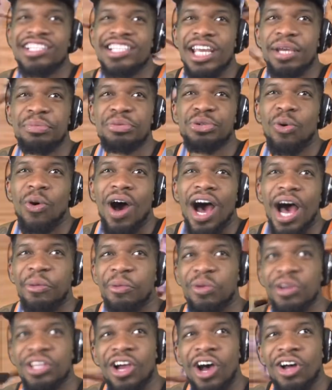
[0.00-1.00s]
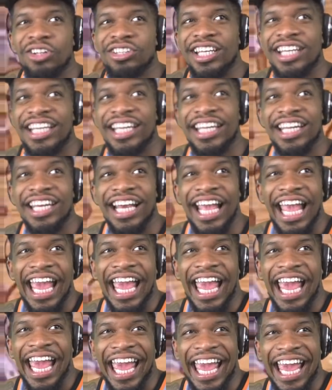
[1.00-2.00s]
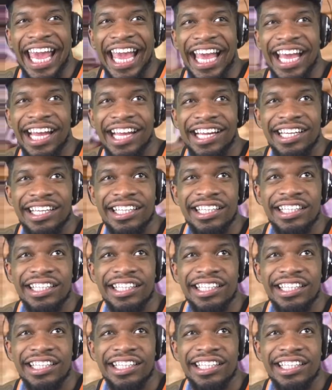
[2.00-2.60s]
the same squad. What do y'all think? Yeah, a